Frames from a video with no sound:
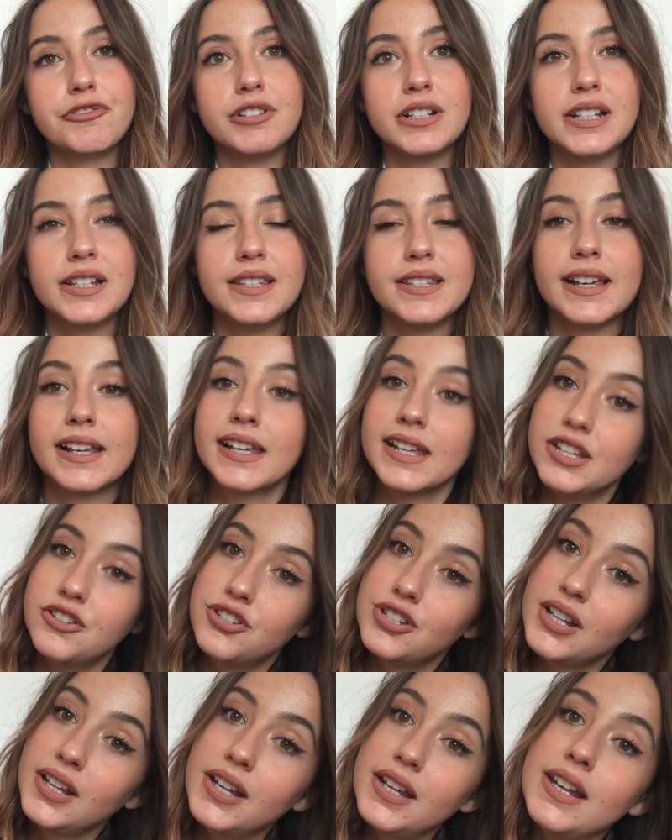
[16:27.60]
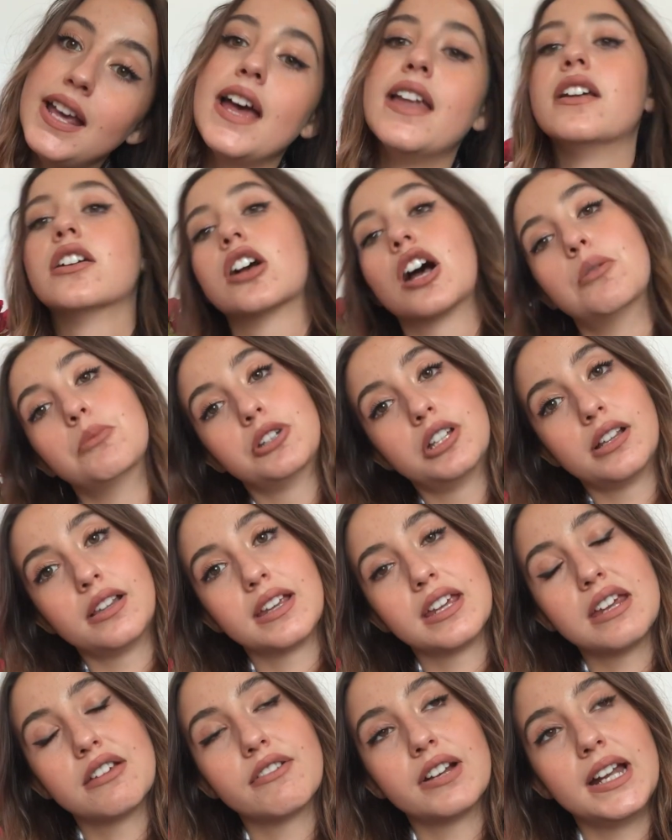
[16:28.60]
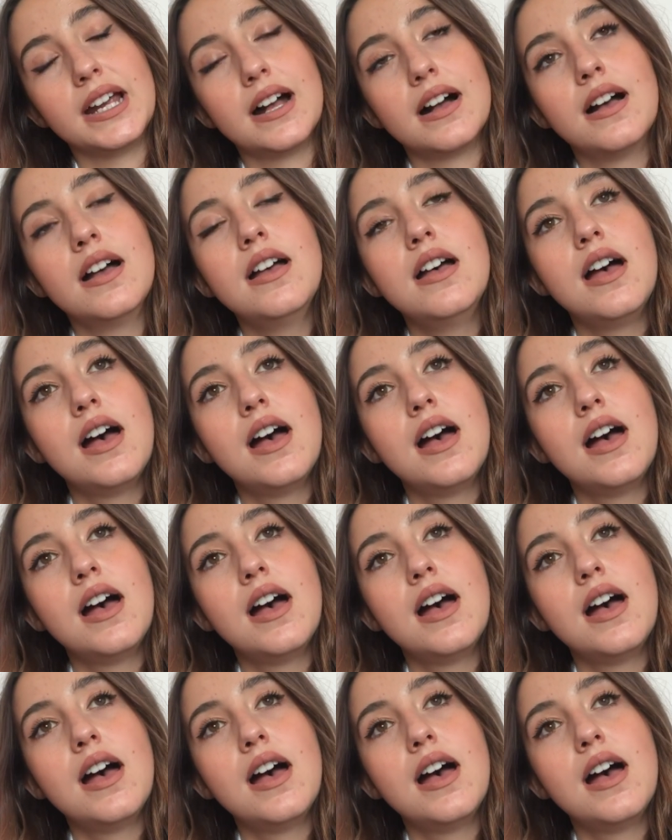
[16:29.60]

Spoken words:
is a kitchen and a communal area.